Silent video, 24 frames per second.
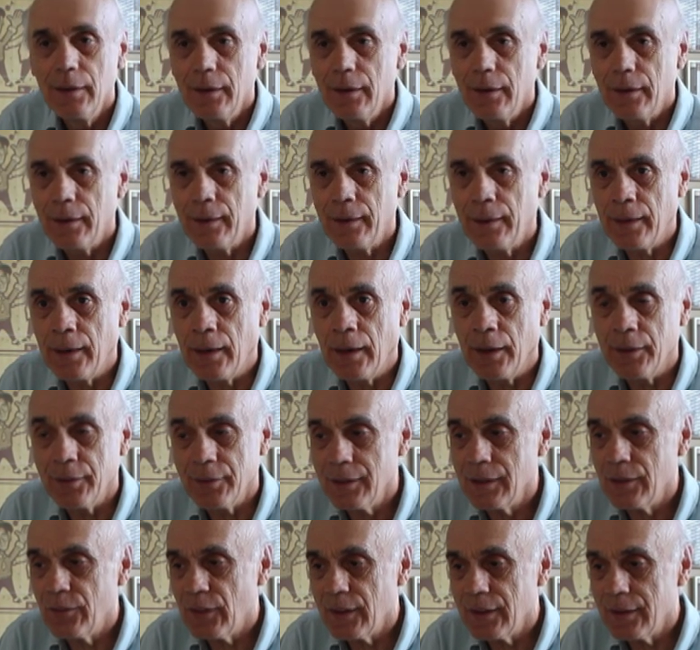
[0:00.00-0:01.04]

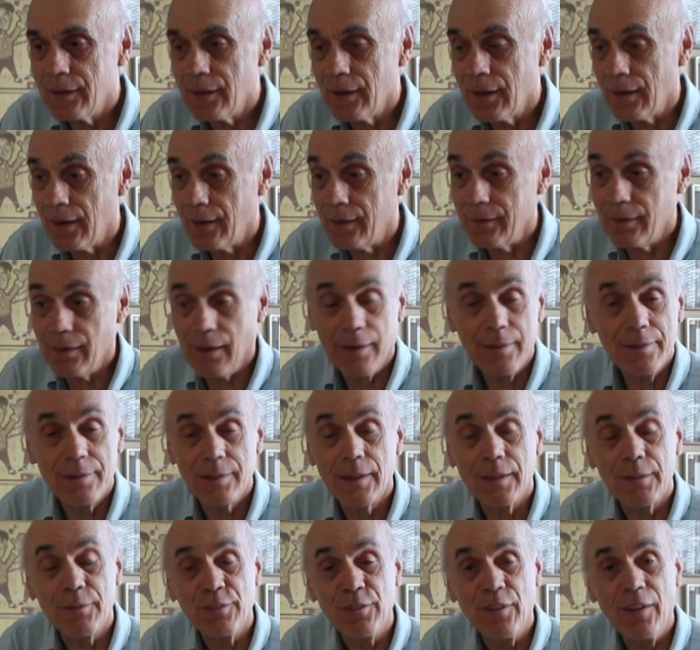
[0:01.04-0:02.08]
DVD. And I
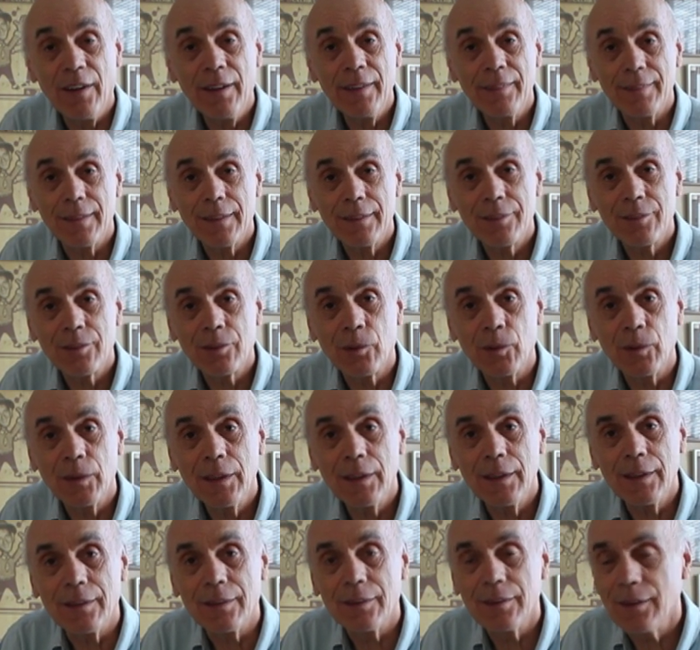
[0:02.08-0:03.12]
said, fine, that's
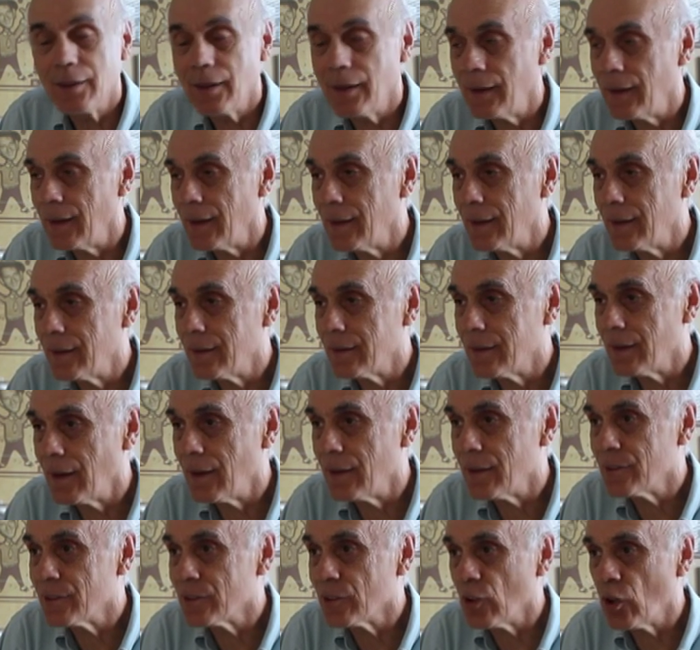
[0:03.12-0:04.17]
great. And
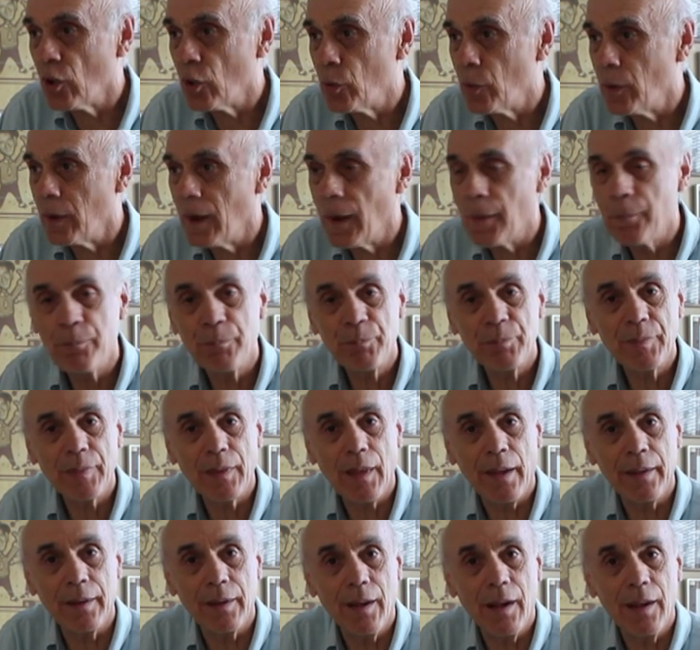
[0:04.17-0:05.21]
so
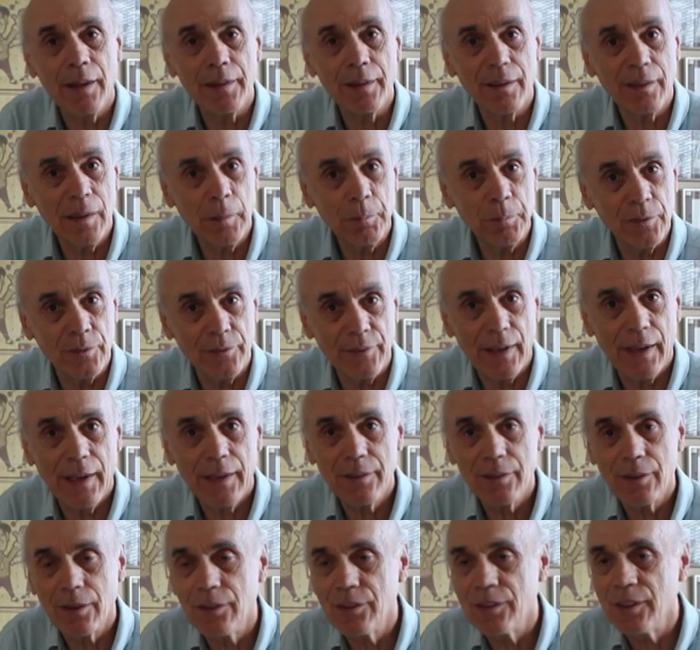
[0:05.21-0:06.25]
I got a couple of
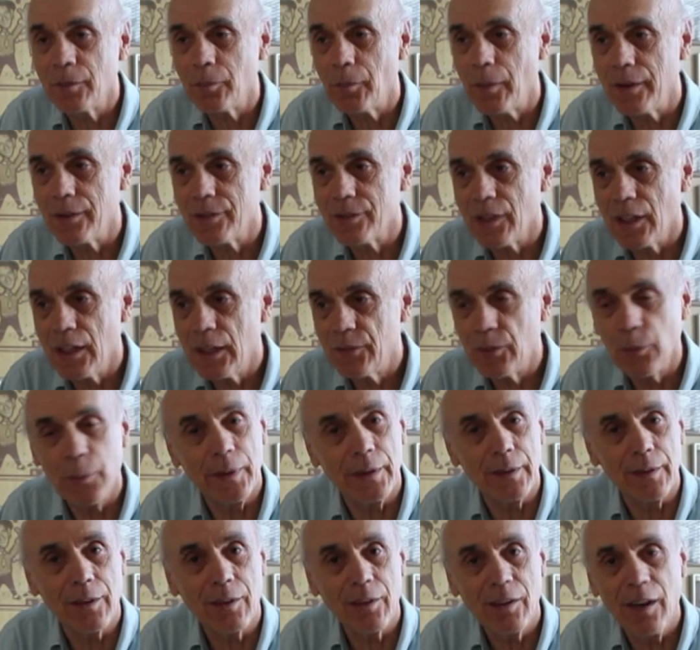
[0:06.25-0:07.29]
actors and myself. We
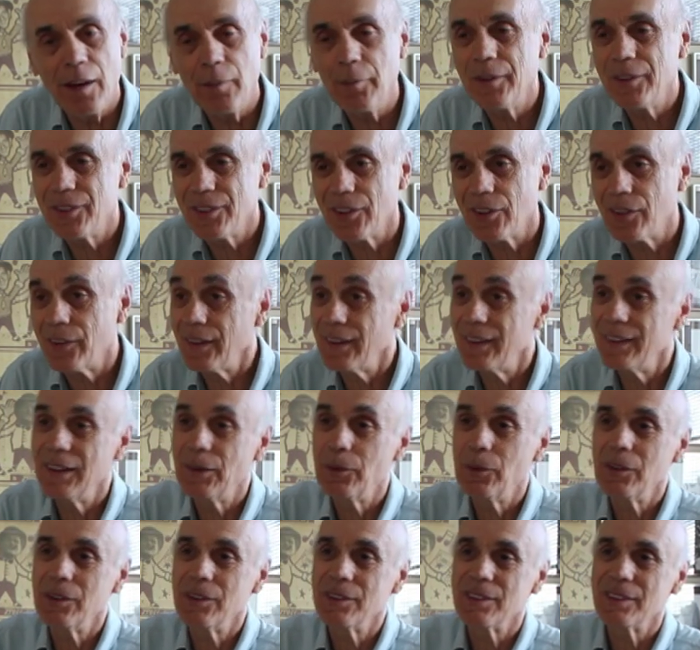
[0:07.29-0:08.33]
did a commentary, and
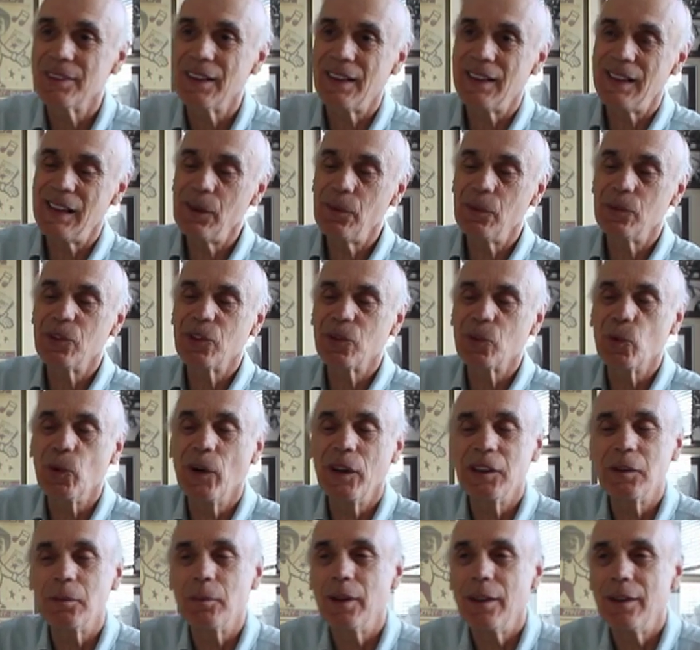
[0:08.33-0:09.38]
it was
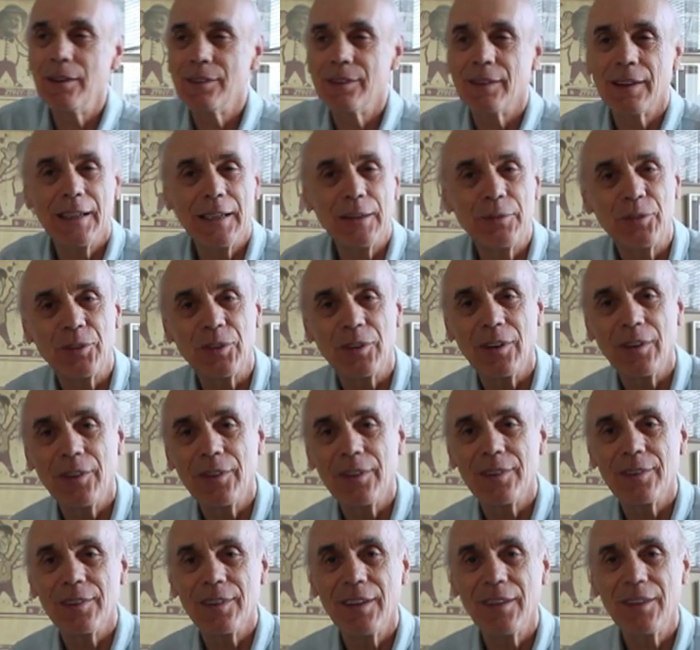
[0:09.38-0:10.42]
quite amazing after all
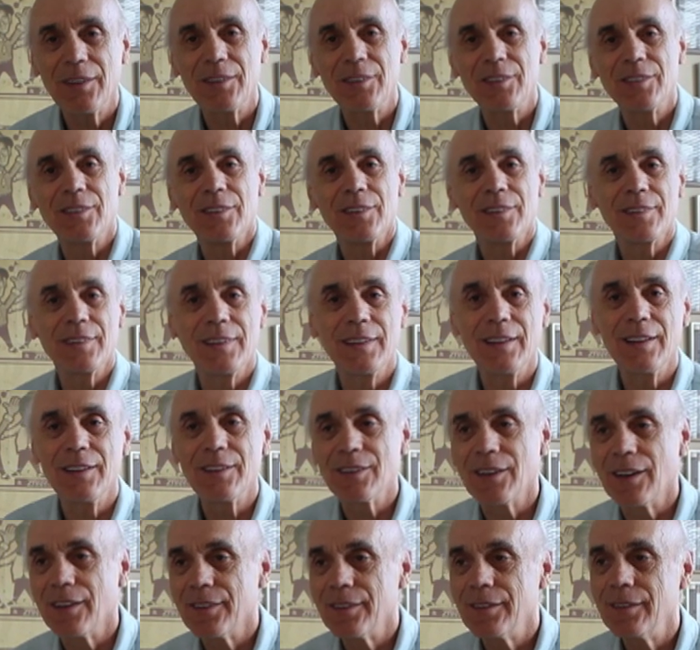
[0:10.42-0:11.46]
these years to see
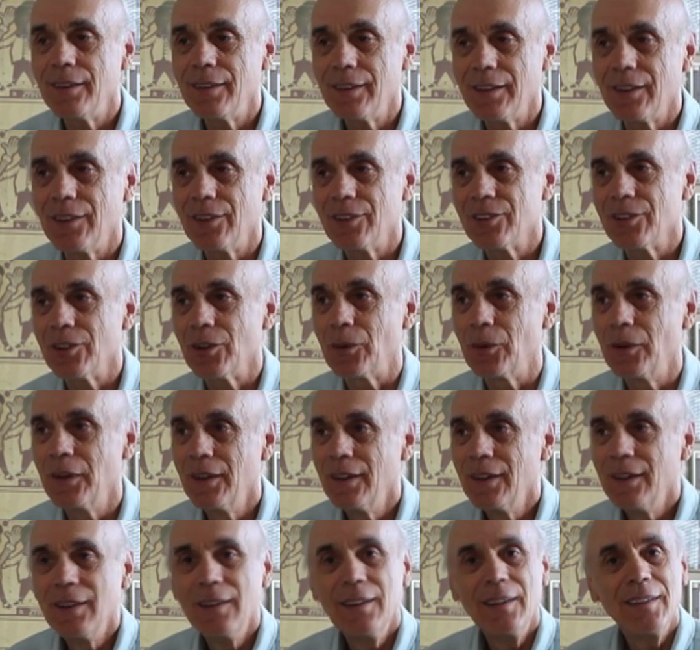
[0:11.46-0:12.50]
each other and also
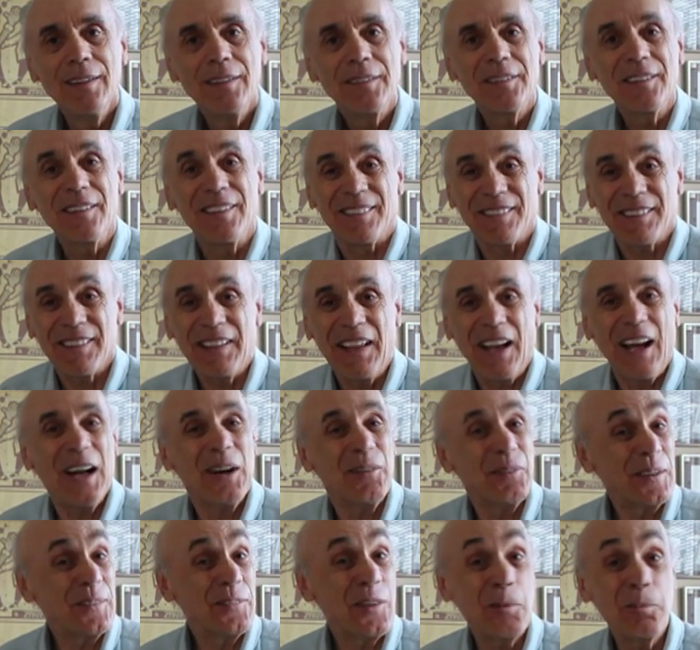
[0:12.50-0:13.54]
to see
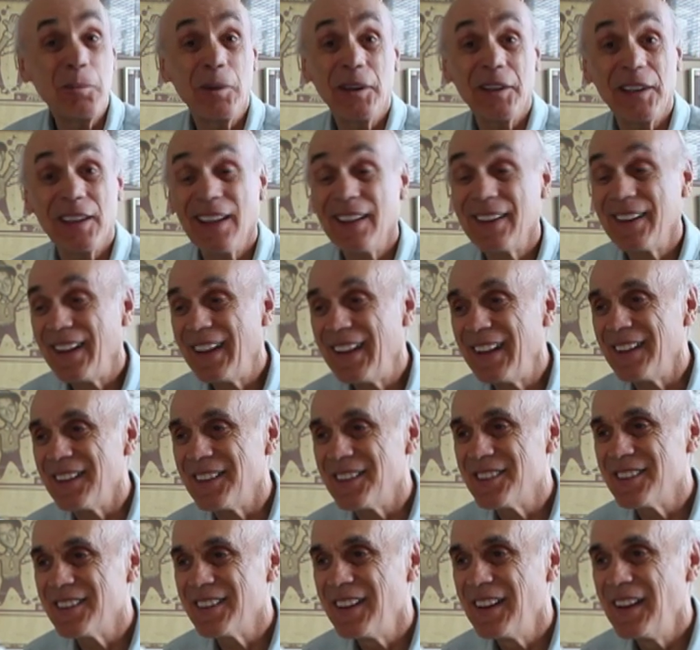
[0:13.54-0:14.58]
how everybody had
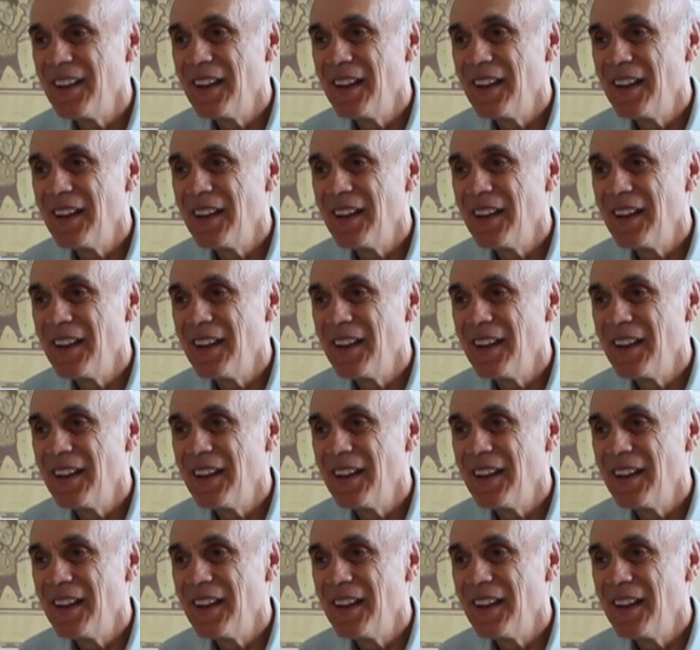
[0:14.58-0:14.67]
aged.